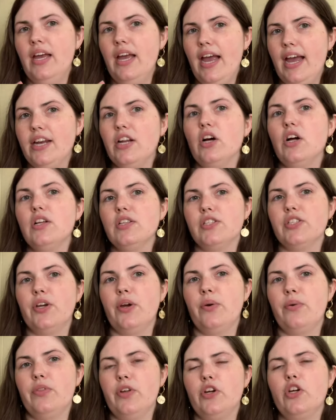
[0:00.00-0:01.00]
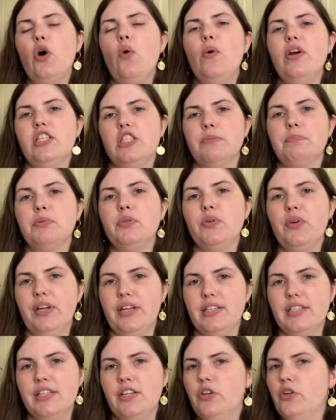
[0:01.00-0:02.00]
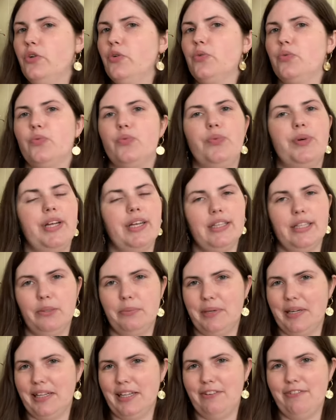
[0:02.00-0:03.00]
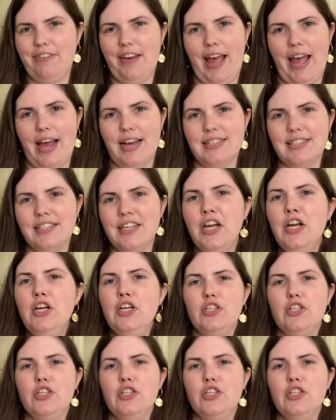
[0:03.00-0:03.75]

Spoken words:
And also, they're going to print really fast.